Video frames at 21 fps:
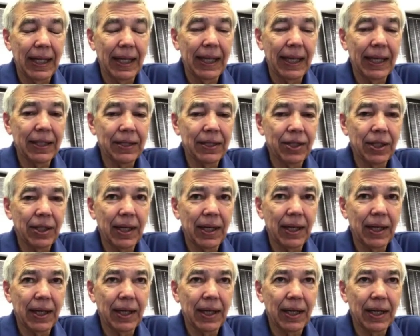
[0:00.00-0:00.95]

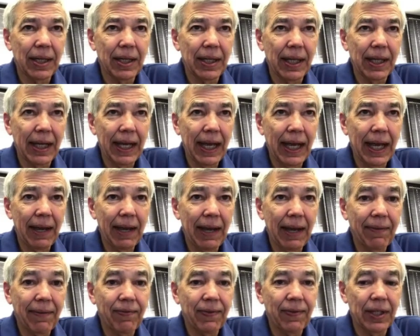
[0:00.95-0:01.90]
they have
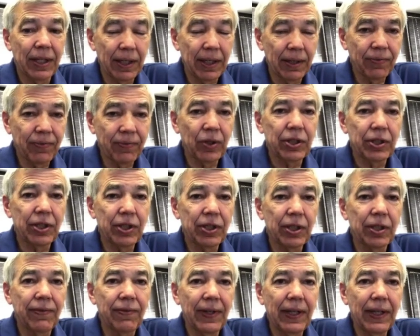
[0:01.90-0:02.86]
the difference
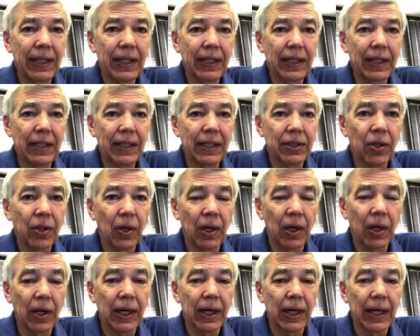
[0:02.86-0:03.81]
in the fees
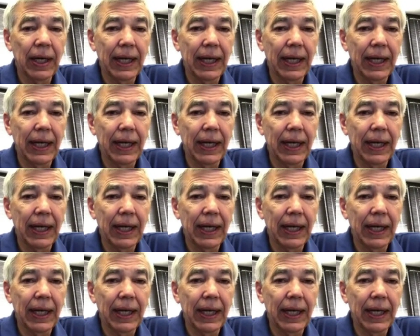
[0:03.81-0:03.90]
are